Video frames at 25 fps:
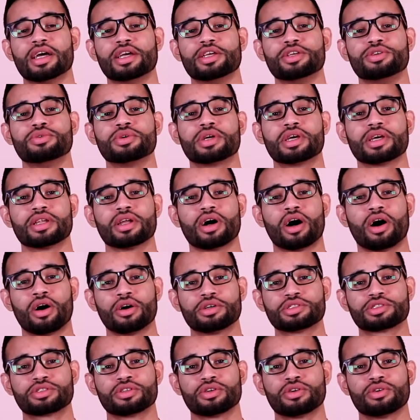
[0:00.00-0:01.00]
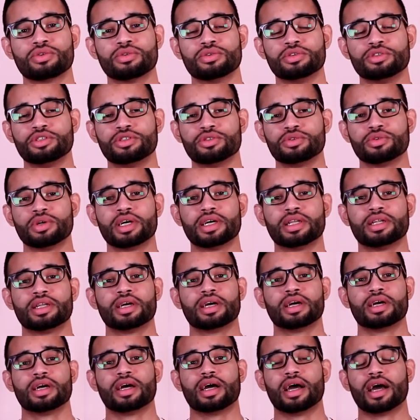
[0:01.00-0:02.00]
you can also do
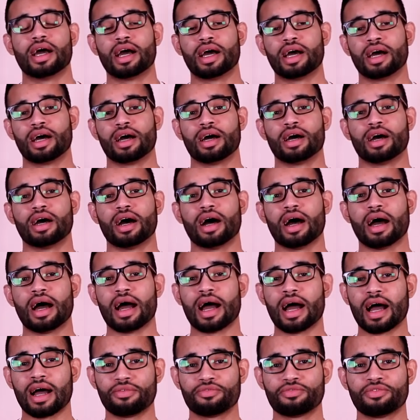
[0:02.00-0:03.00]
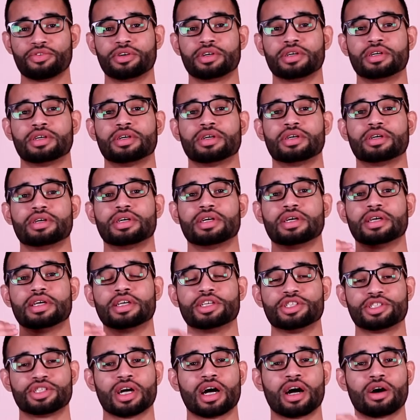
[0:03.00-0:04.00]
it after
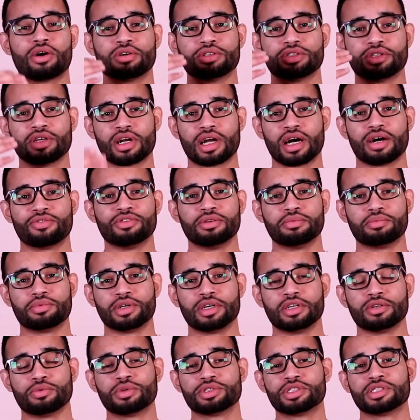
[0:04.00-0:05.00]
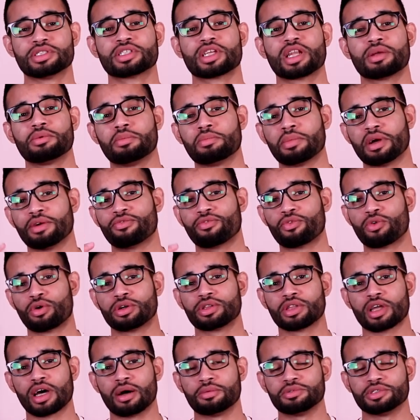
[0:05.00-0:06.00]
Isha or Taraweeh prayer, which is going to be my
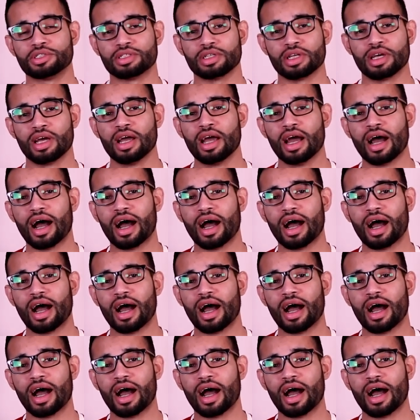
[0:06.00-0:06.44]
fourth option.